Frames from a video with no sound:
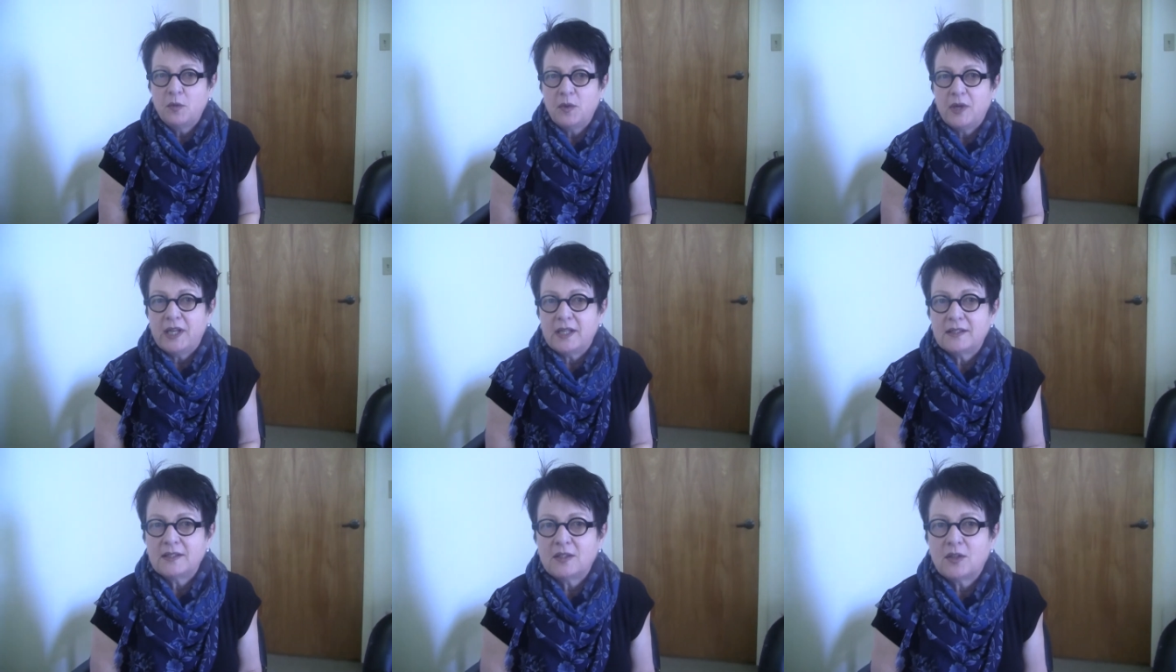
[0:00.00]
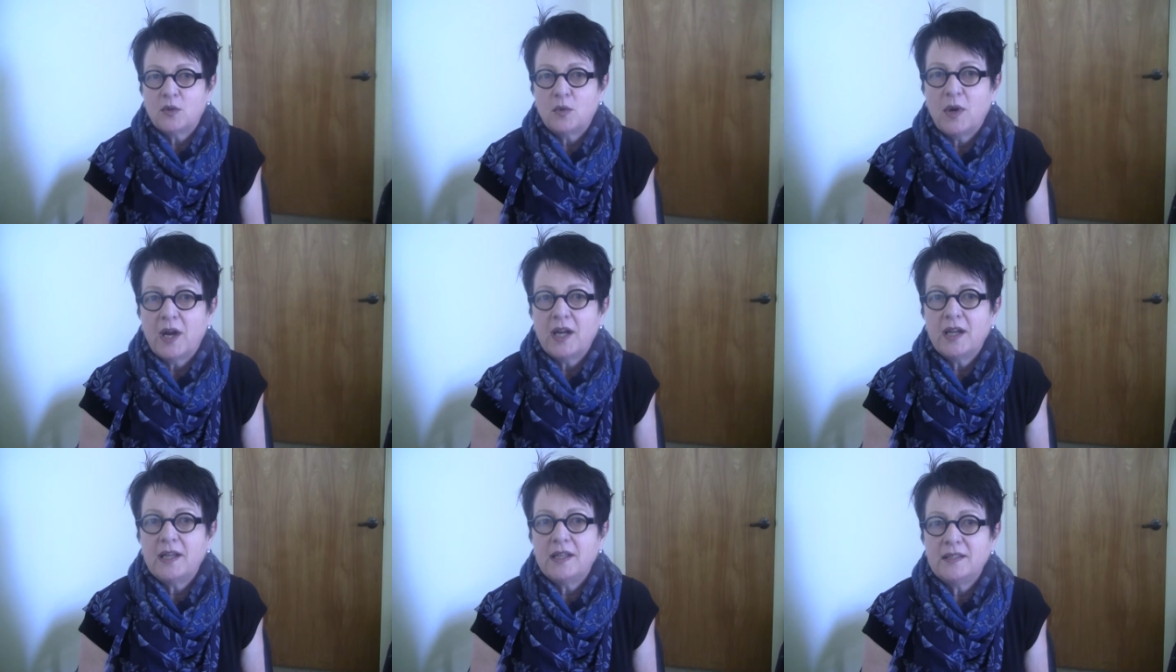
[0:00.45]
with
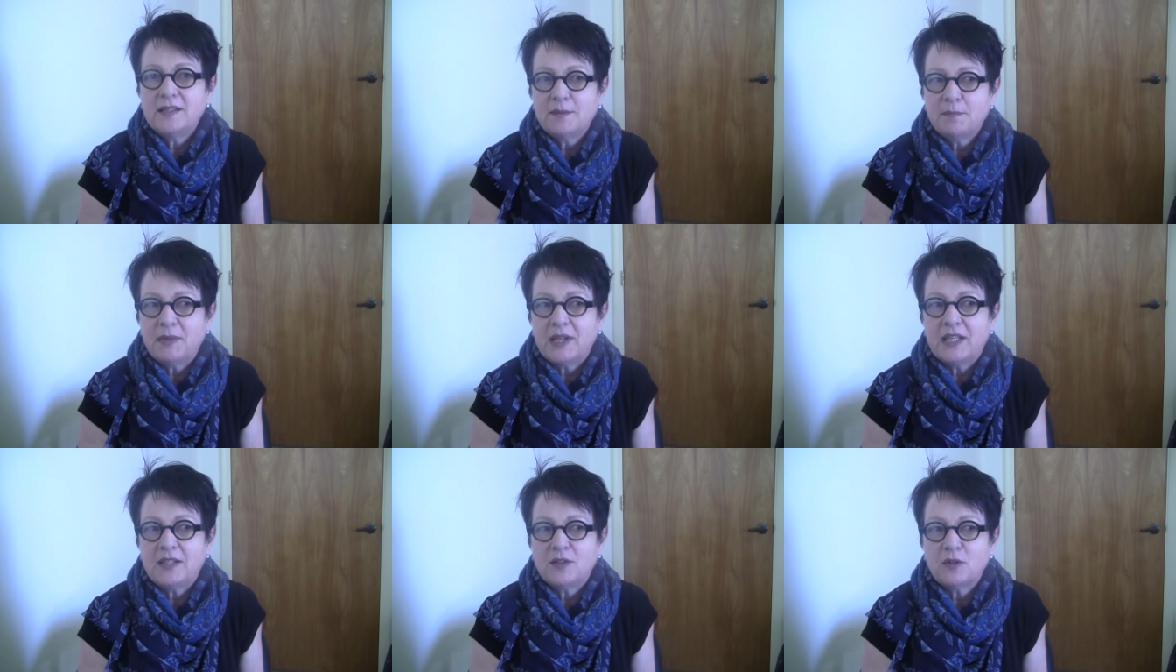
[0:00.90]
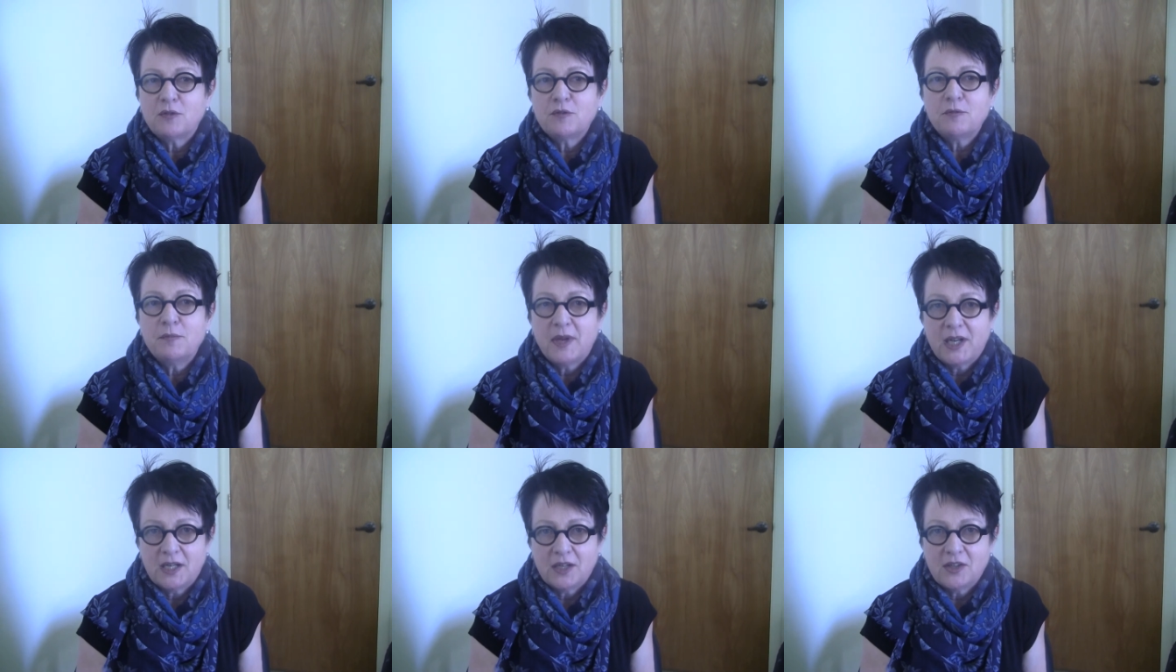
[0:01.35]
quite a bit
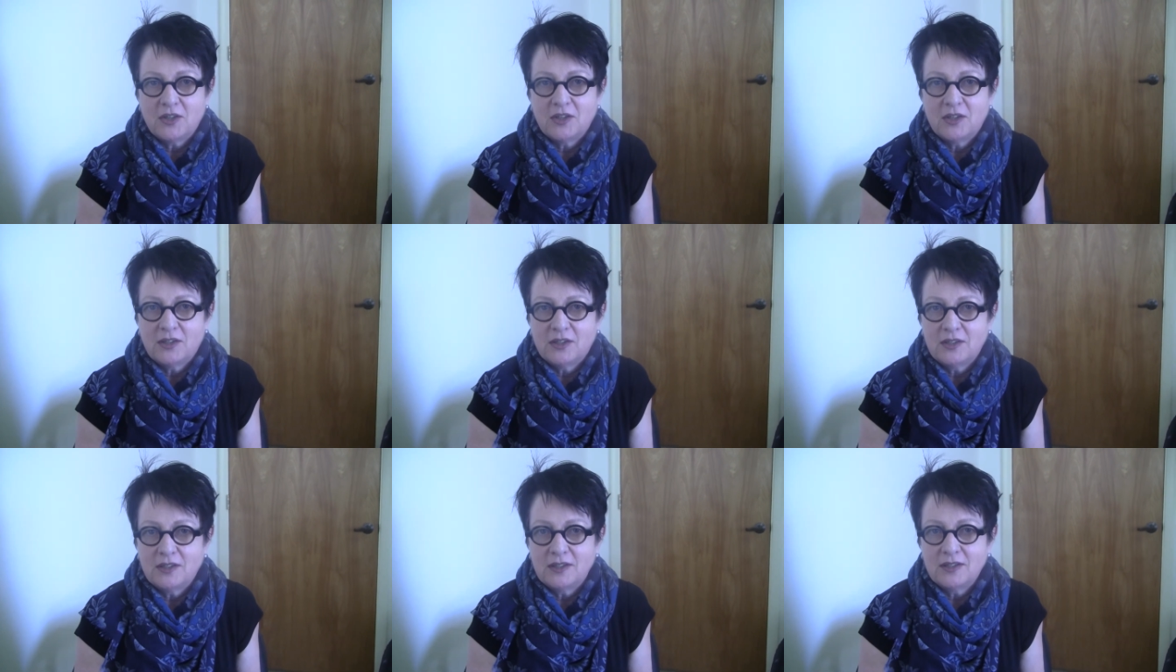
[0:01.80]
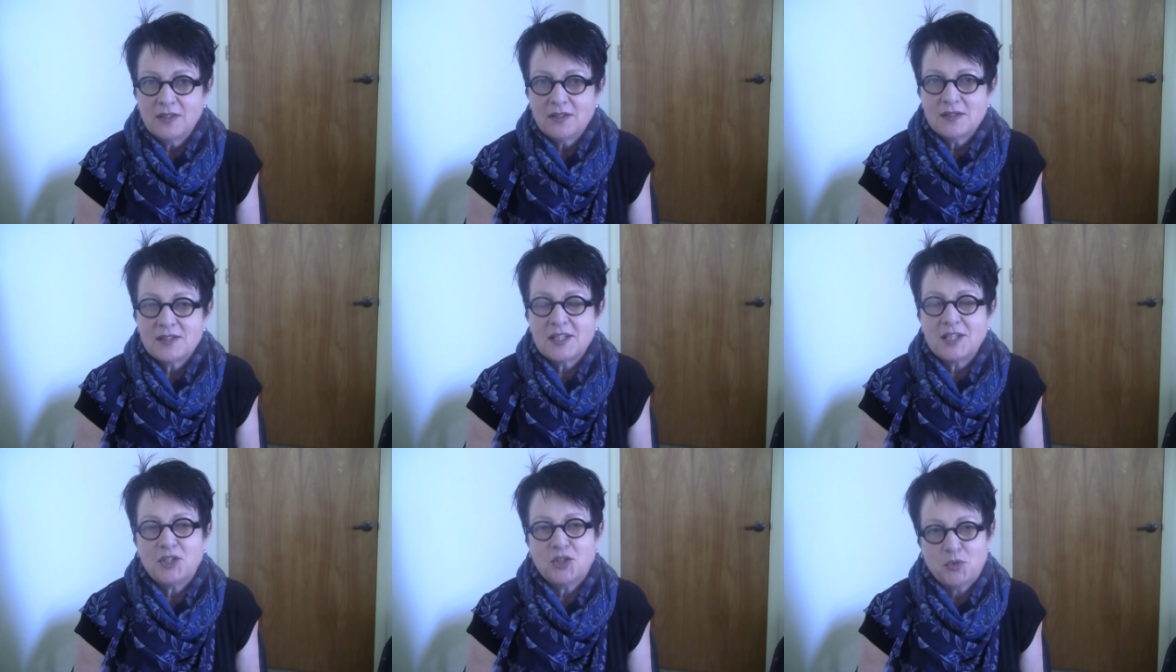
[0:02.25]
of medical
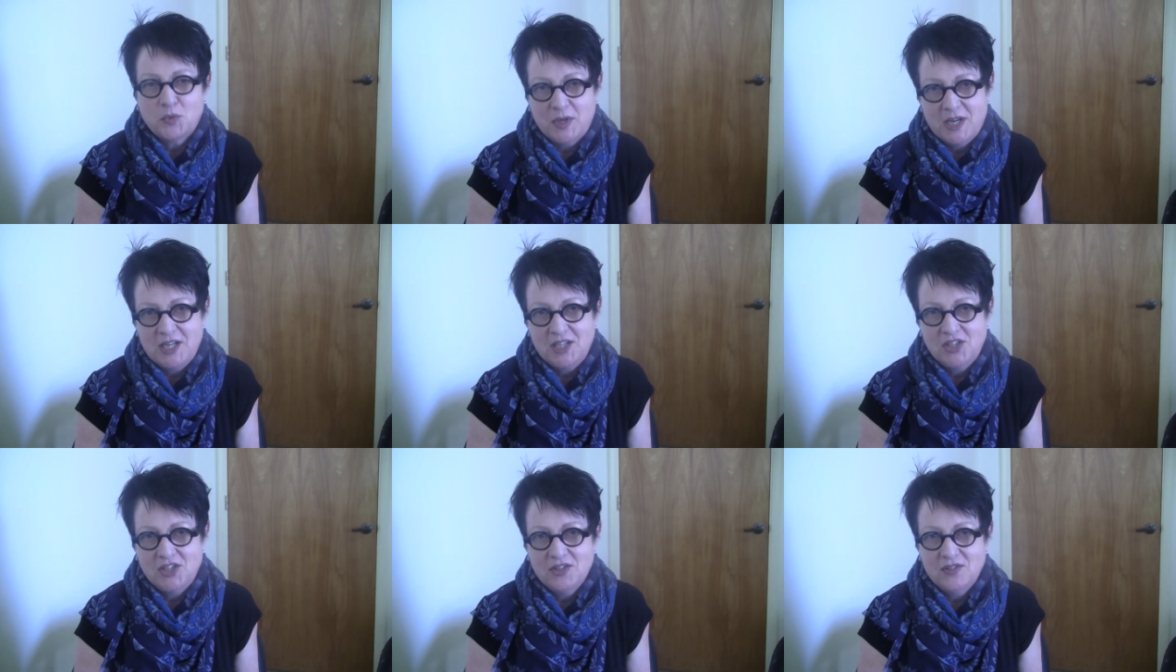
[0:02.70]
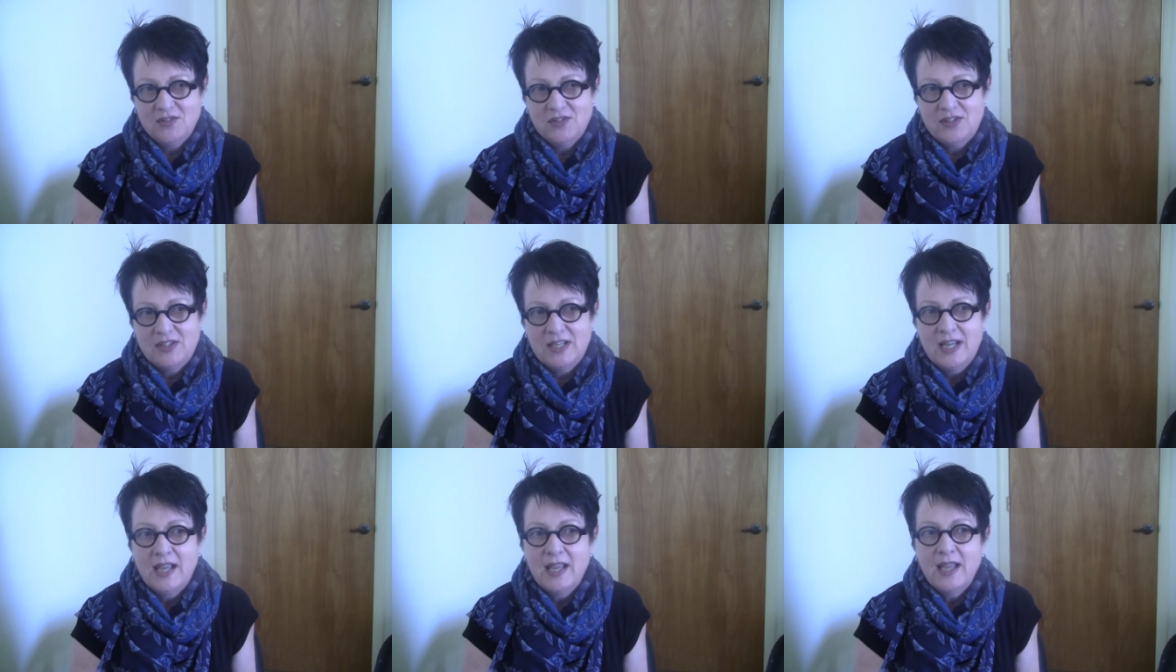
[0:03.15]

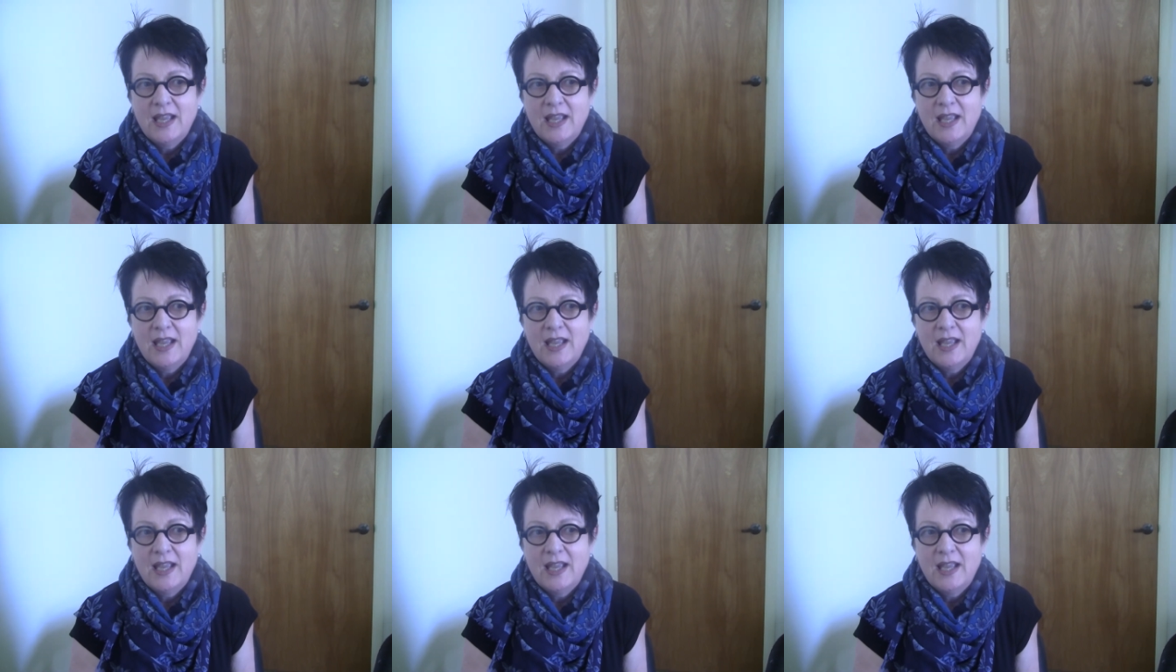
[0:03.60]
situations